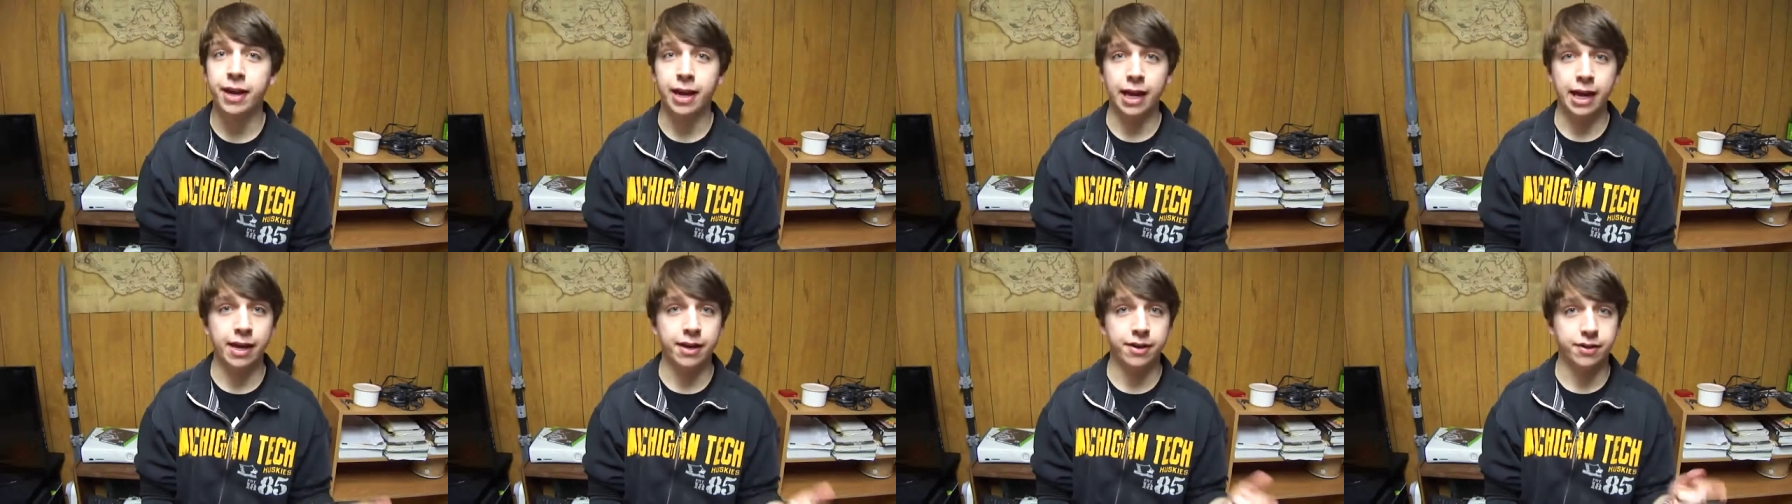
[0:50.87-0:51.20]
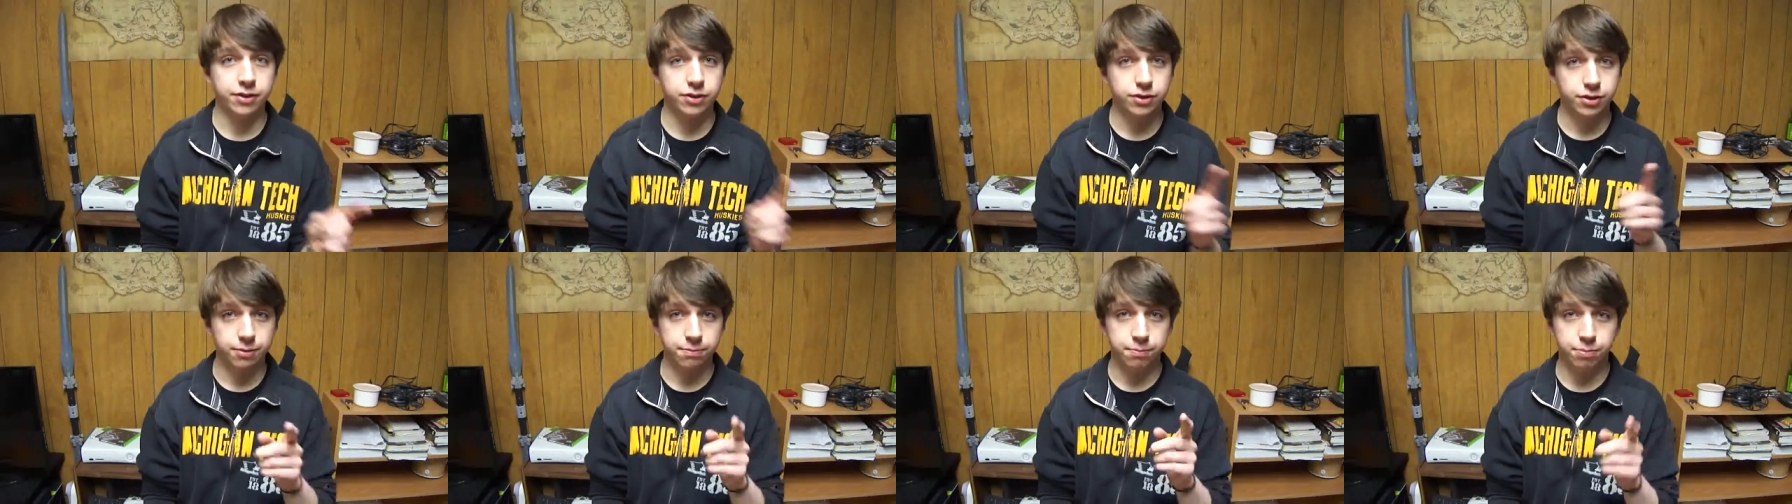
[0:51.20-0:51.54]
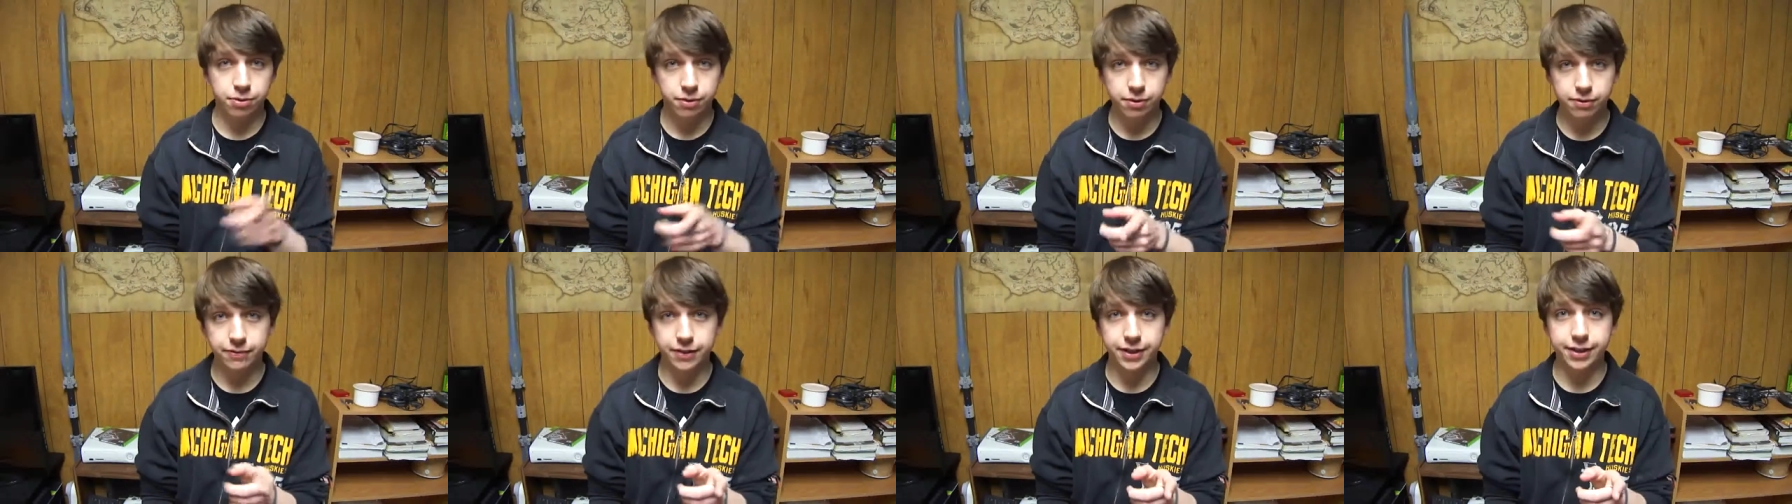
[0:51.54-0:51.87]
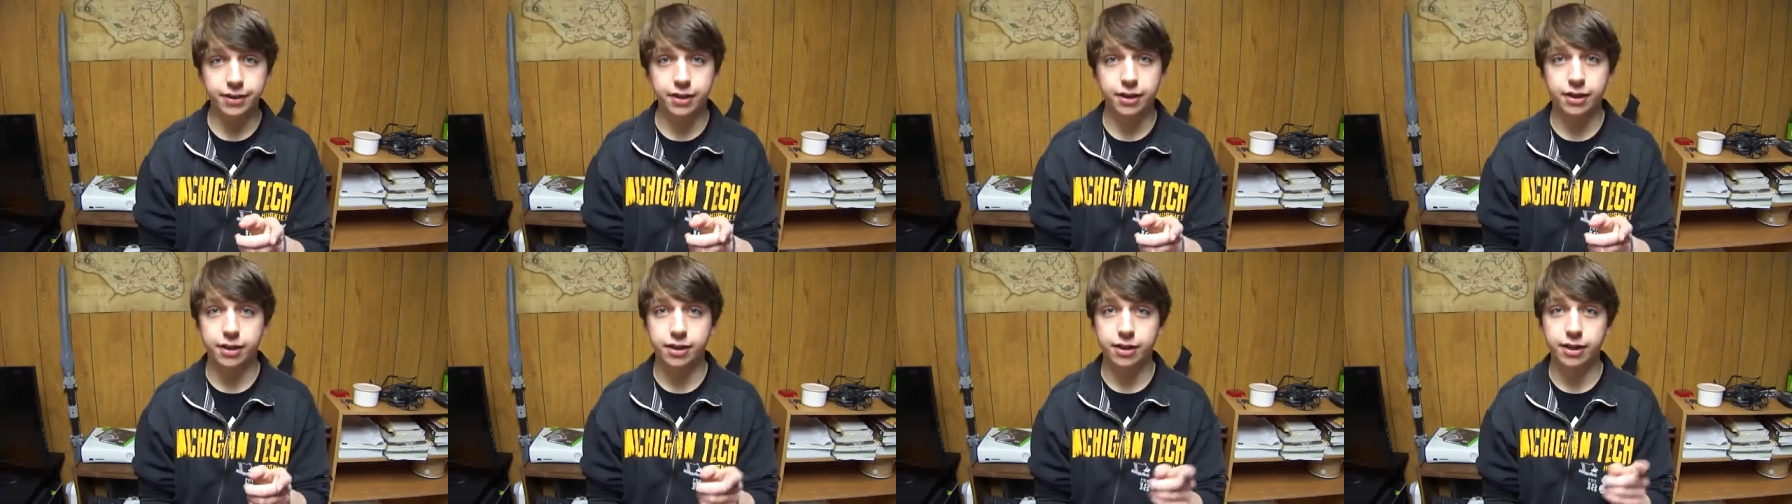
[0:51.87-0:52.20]
and to prove
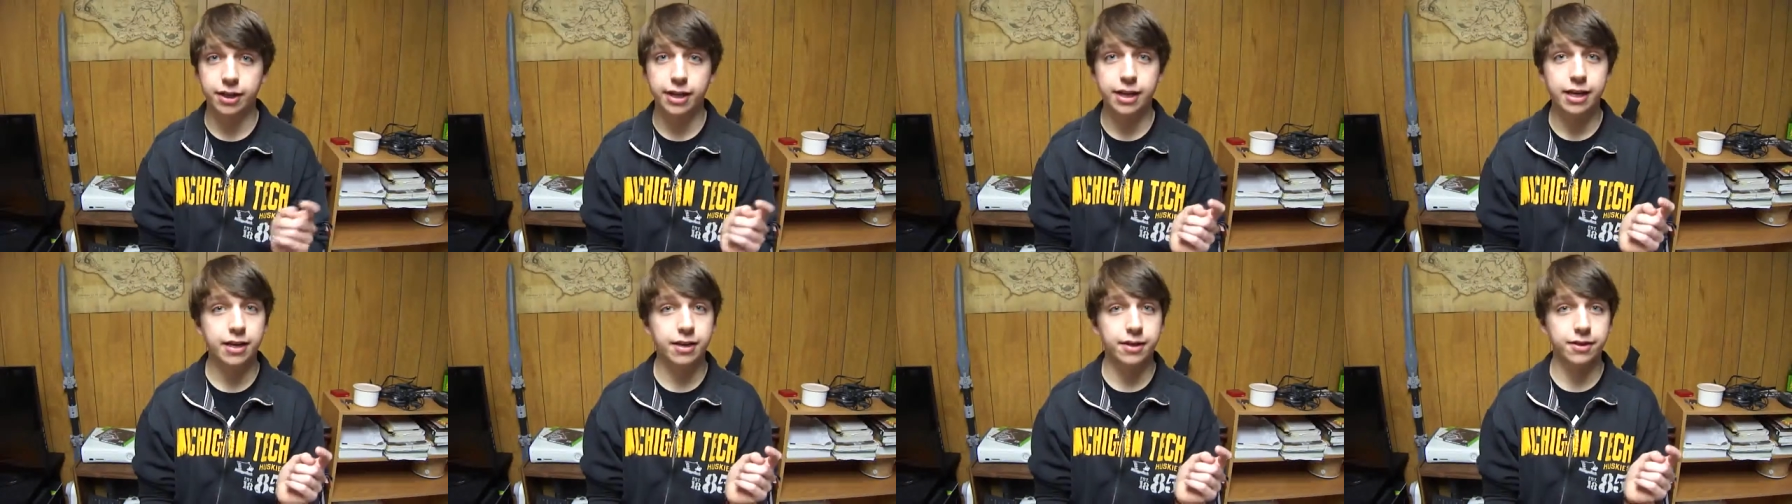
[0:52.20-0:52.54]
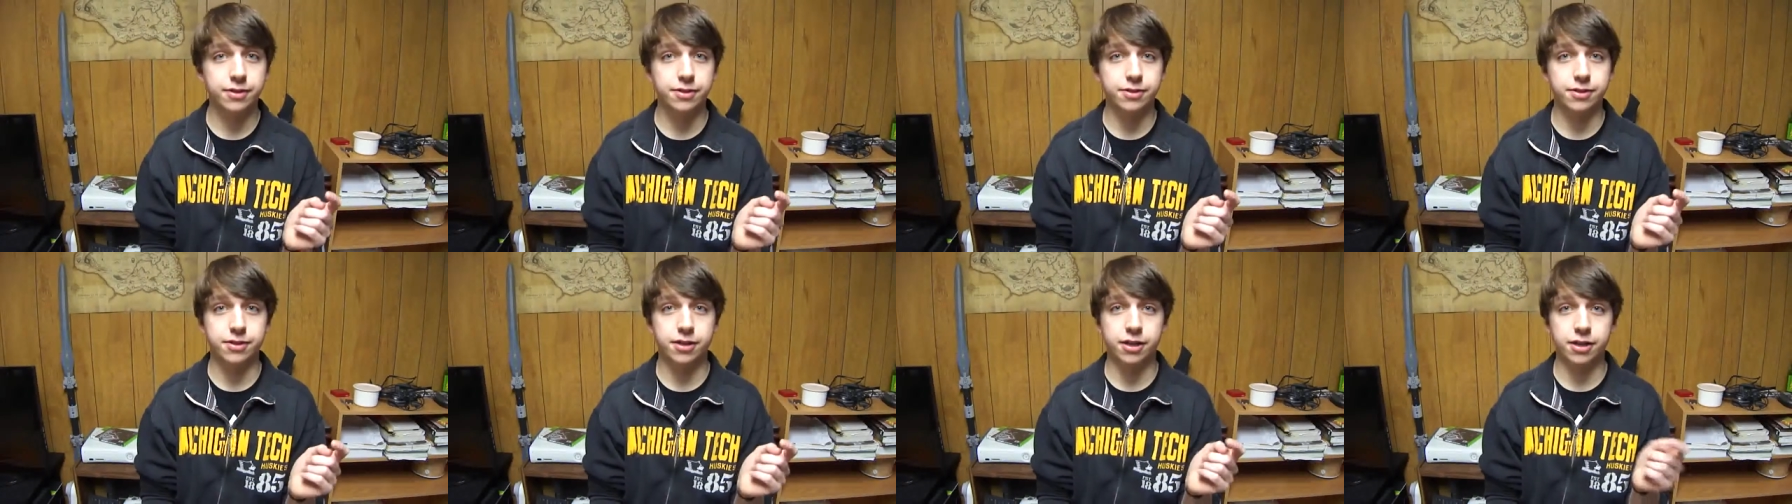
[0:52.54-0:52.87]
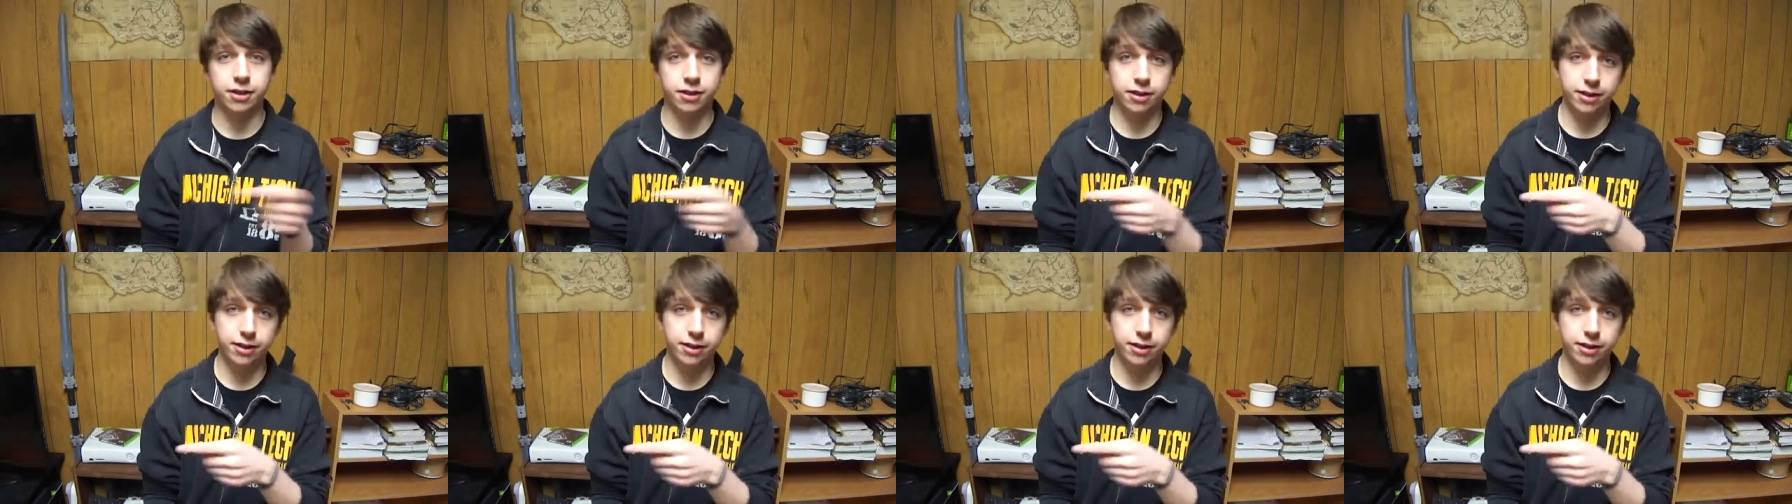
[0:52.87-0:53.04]
it, here's a